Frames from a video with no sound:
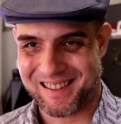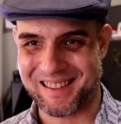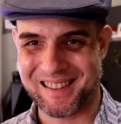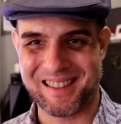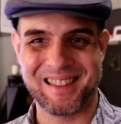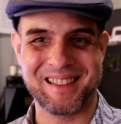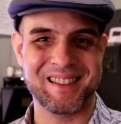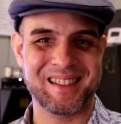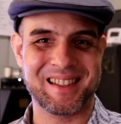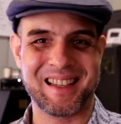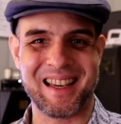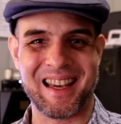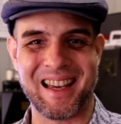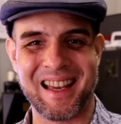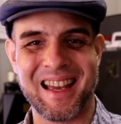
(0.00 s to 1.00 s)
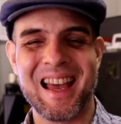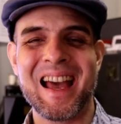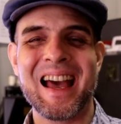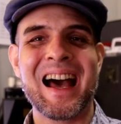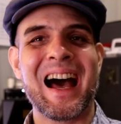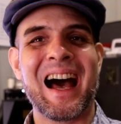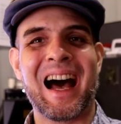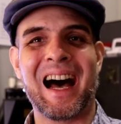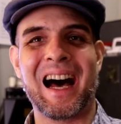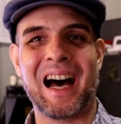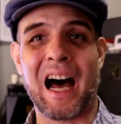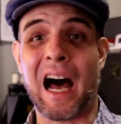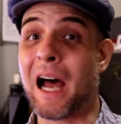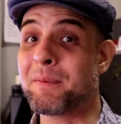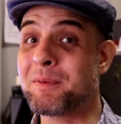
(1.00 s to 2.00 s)
Okay.
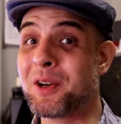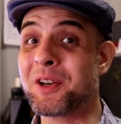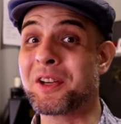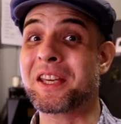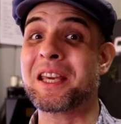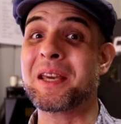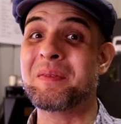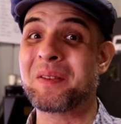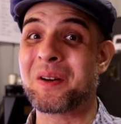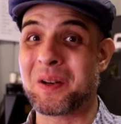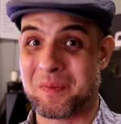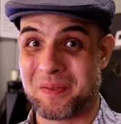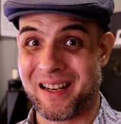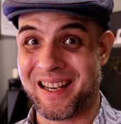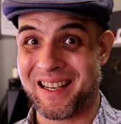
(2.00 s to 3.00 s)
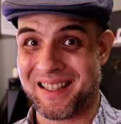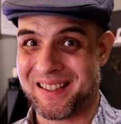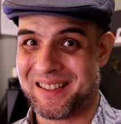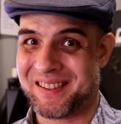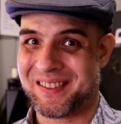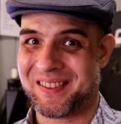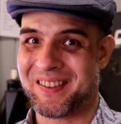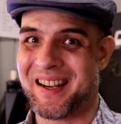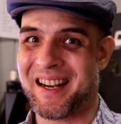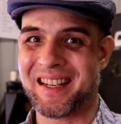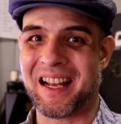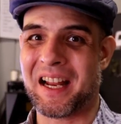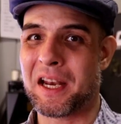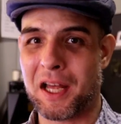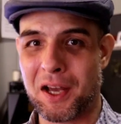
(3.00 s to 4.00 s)
I'm not a keyboard player, all
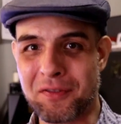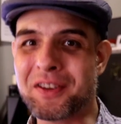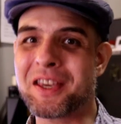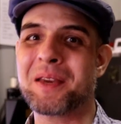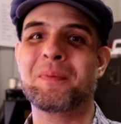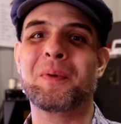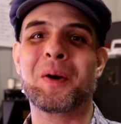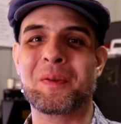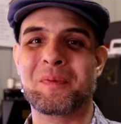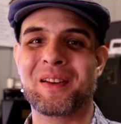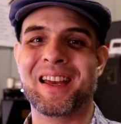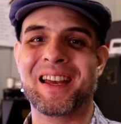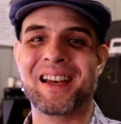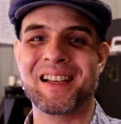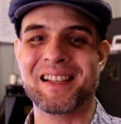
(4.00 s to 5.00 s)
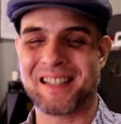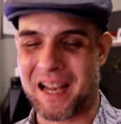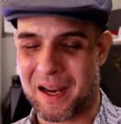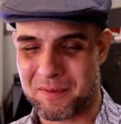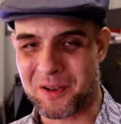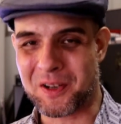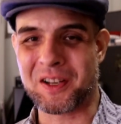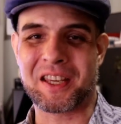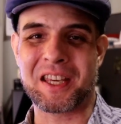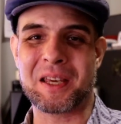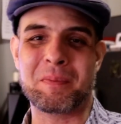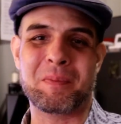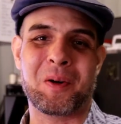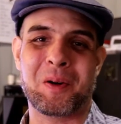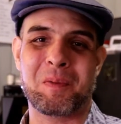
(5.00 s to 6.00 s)
right? I love keyboard players. I'm not a
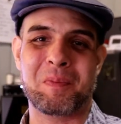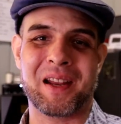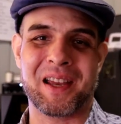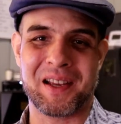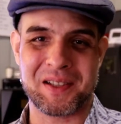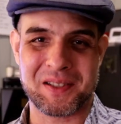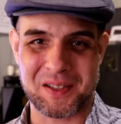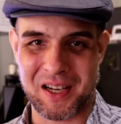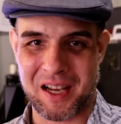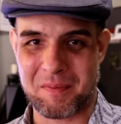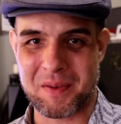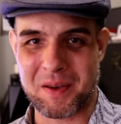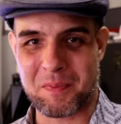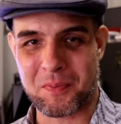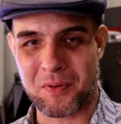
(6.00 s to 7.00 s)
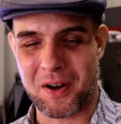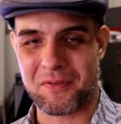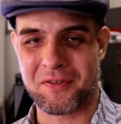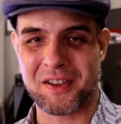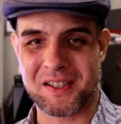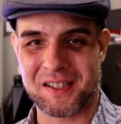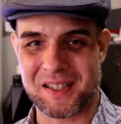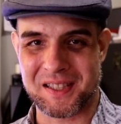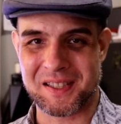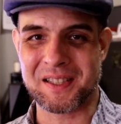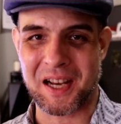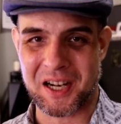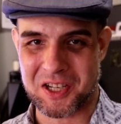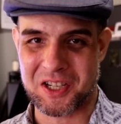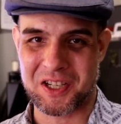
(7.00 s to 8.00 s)
keyboard player. So let me preface this
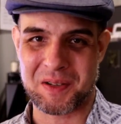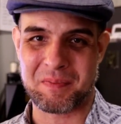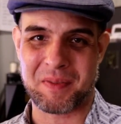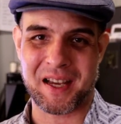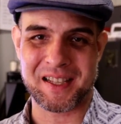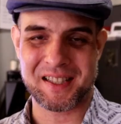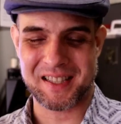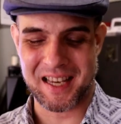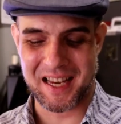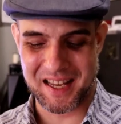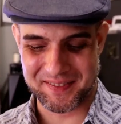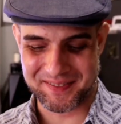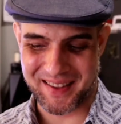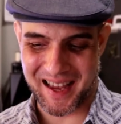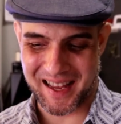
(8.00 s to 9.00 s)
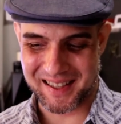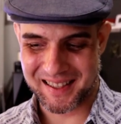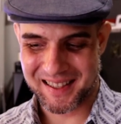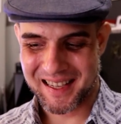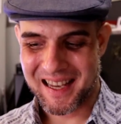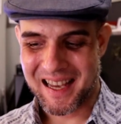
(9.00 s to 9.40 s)
section by saying that.